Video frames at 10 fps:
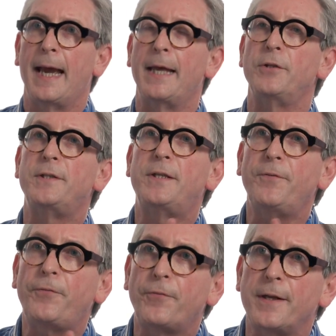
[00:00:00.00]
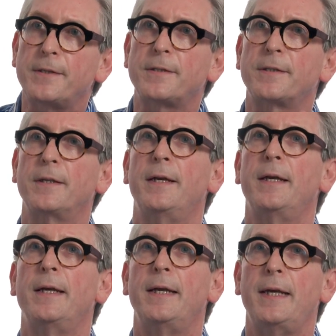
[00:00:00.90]
and the difference
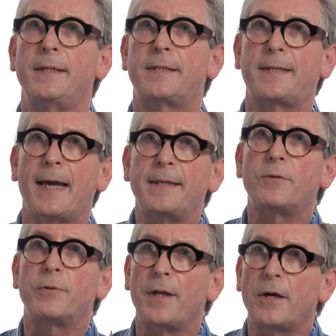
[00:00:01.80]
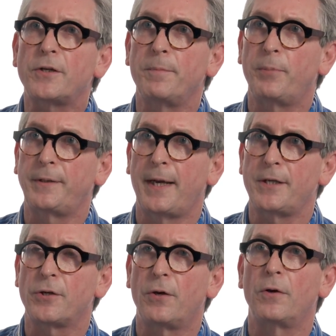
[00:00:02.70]
in standard reduction
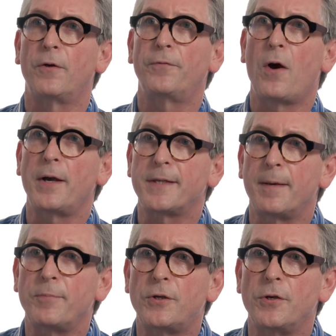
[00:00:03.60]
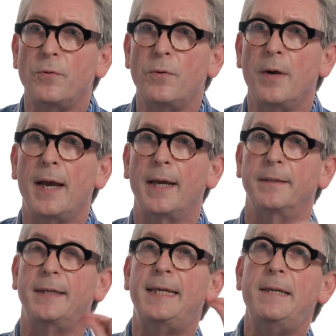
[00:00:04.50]
potential of coenzyme Q and
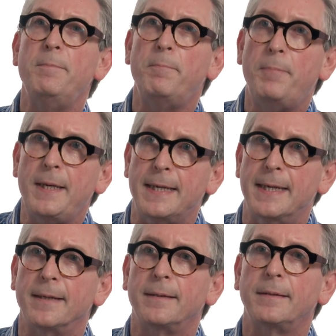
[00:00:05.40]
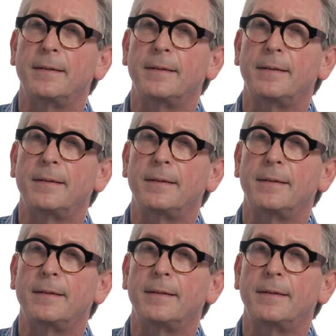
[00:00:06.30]
the heme B